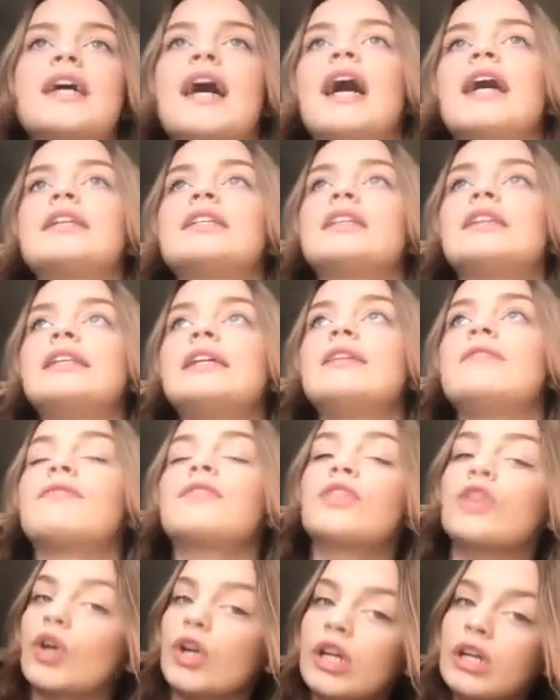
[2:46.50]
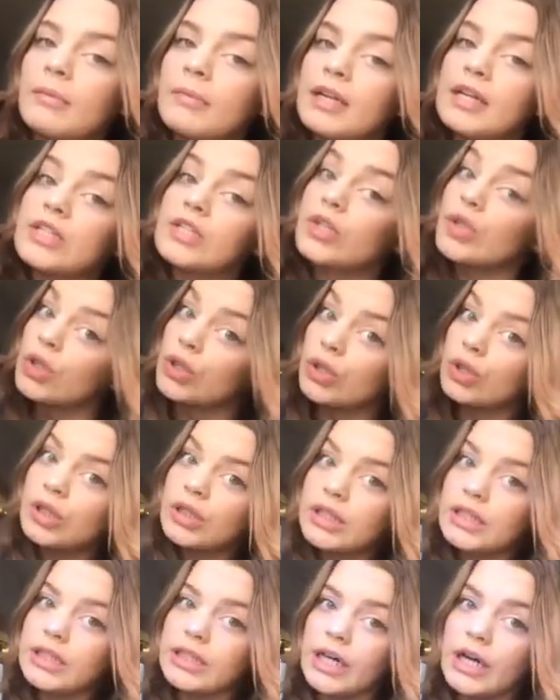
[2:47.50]
I had to leave 30 minutes
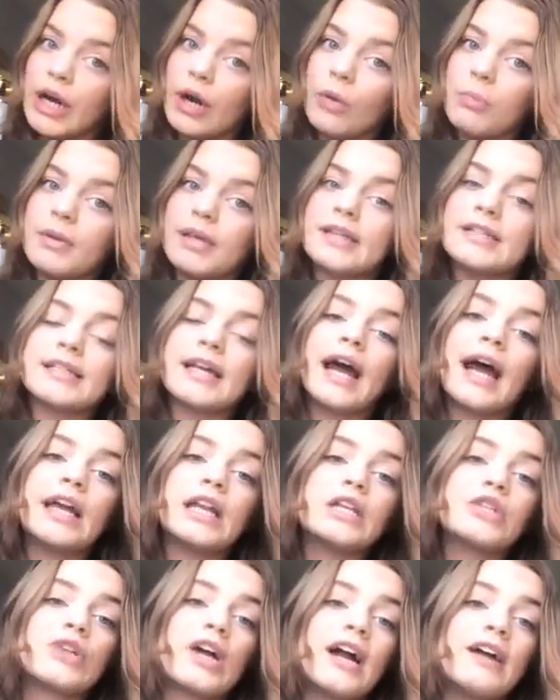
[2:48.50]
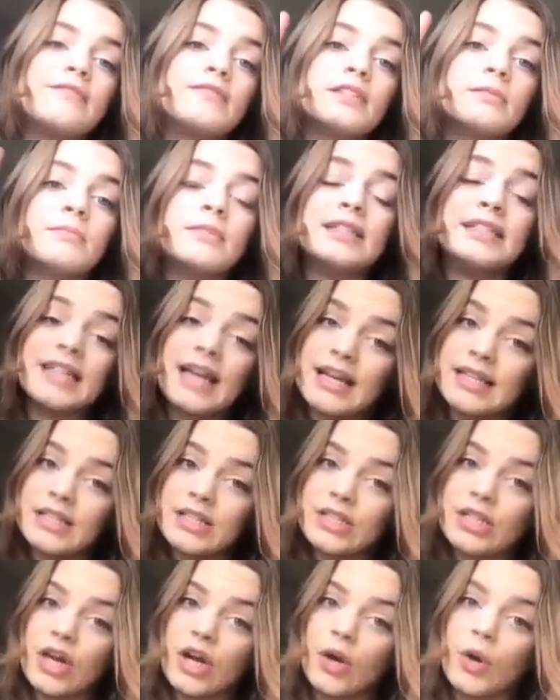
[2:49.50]
early though because I had to drive to
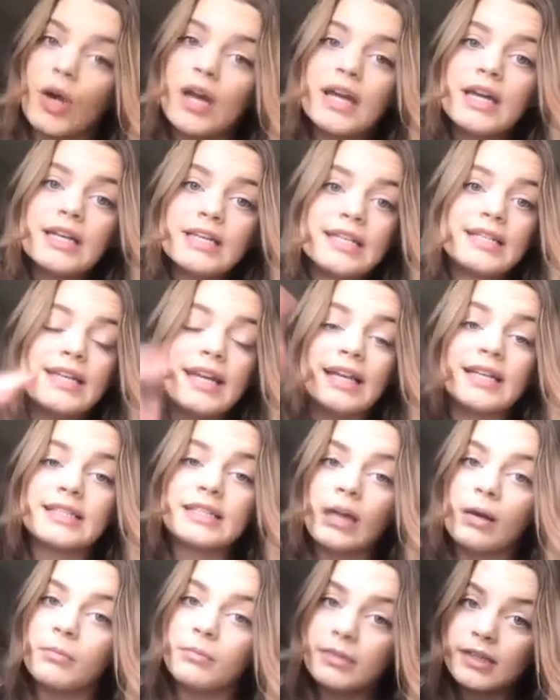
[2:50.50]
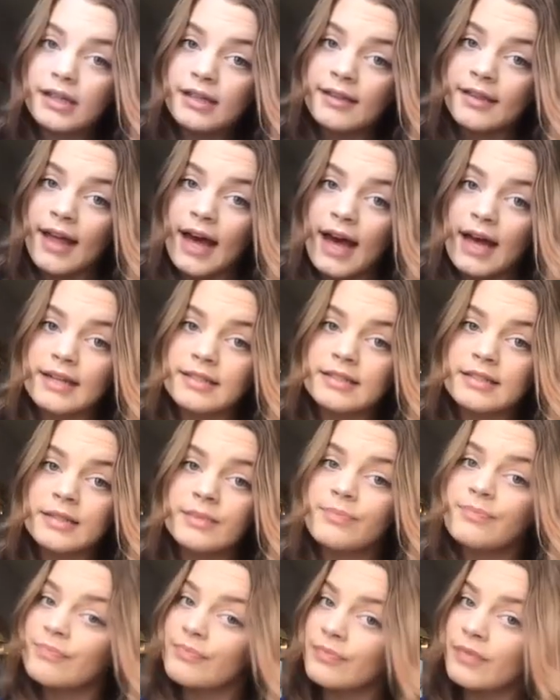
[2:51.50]
Modesto to take a tumbling class
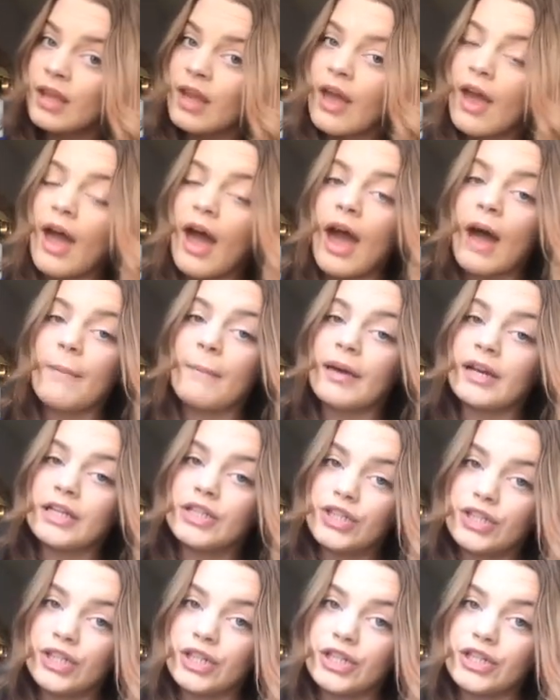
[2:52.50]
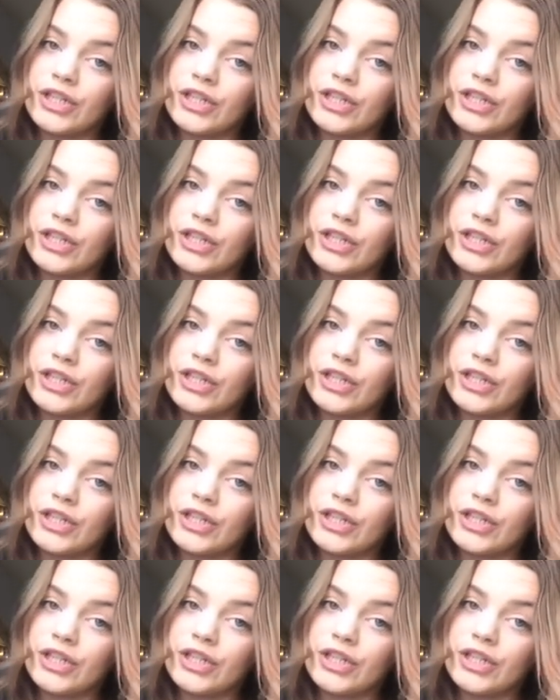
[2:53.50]
at my cheer